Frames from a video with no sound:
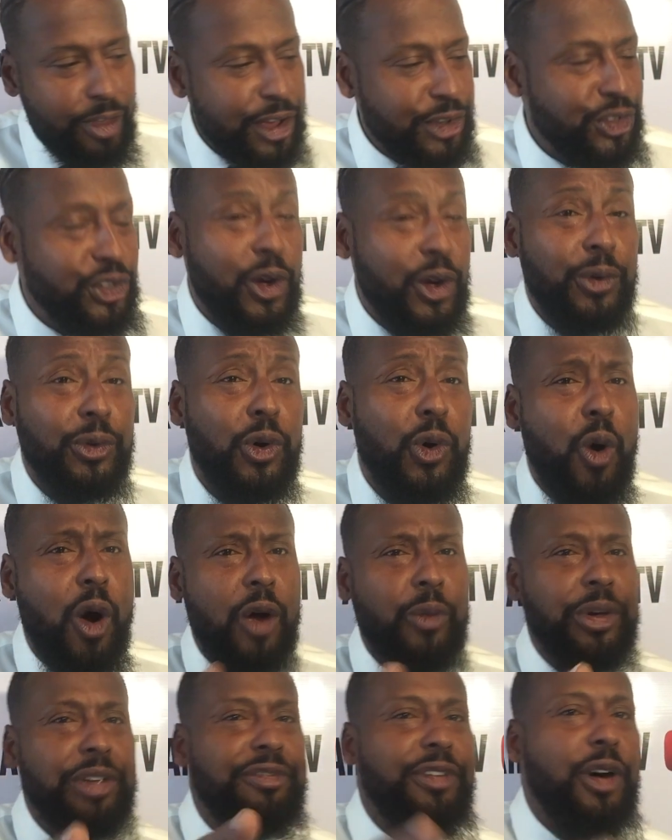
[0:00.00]
So, who
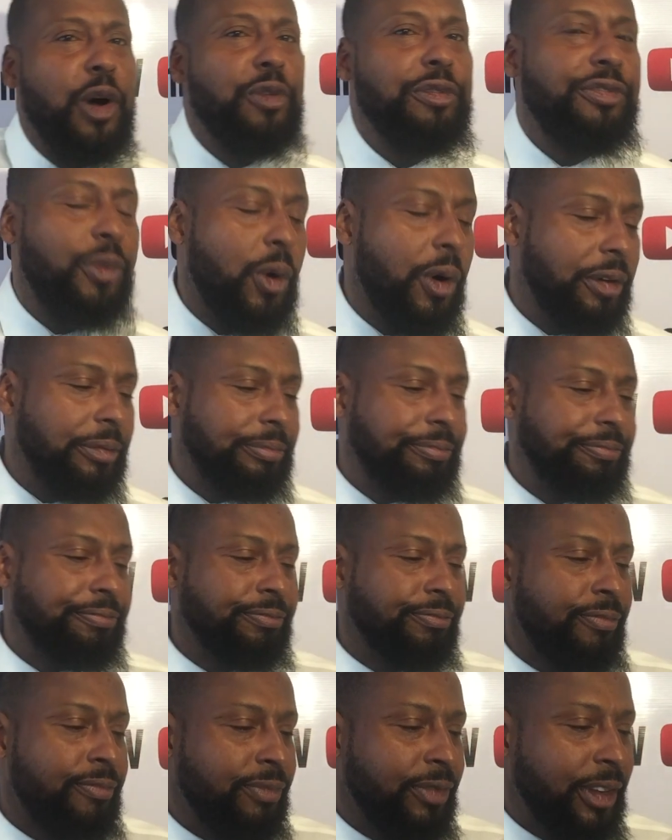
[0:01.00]
are we voting for?
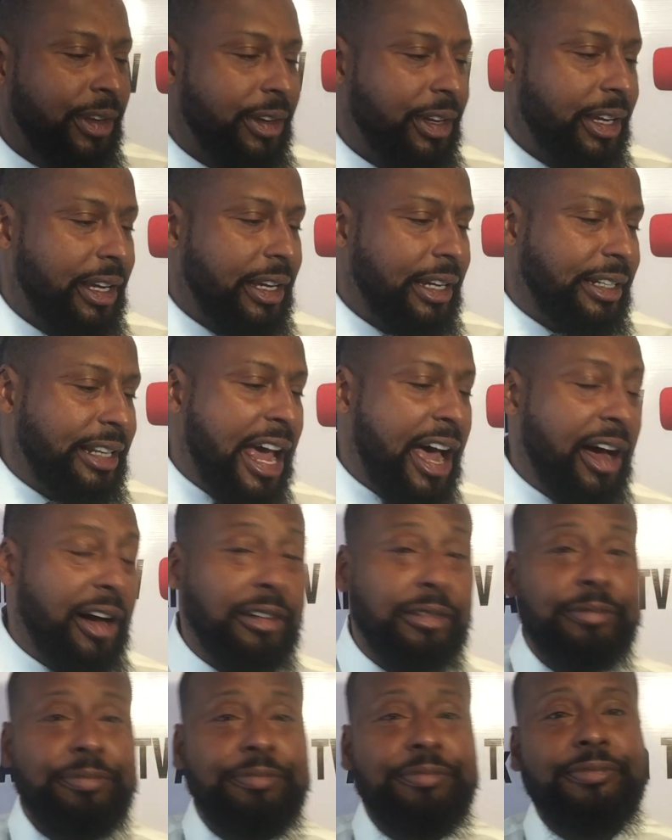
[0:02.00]

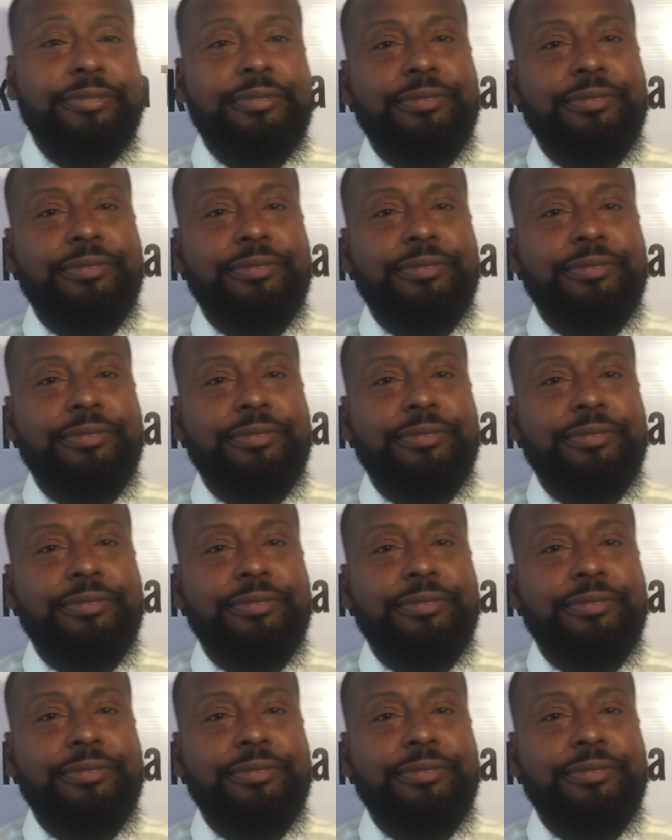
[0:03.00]
Now,